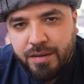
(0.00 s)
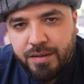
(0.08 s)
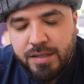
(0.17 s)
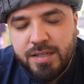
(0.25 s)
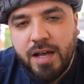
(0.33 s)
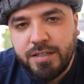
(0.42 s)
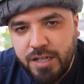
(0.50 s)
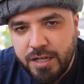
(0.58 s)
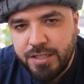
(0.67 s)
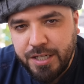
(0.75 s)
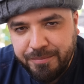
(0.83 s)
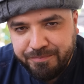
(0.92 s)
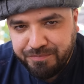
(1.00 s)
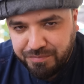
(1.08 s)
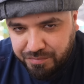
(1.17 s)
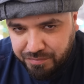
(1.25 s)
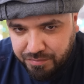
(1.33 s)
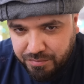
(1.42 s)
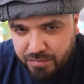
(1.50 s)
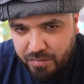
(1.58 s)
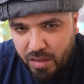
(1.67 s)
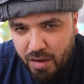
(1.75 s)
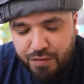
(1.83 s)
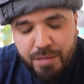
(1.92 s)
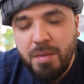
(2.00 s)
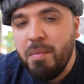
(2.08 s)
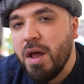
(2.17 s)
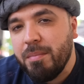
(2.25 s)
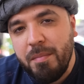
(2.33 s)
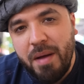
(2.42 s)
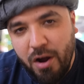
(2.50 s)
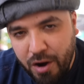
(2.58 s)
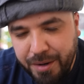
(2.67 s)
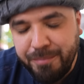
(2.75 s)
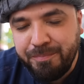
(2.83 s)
Nizar Charsi, from the bottom of my heart.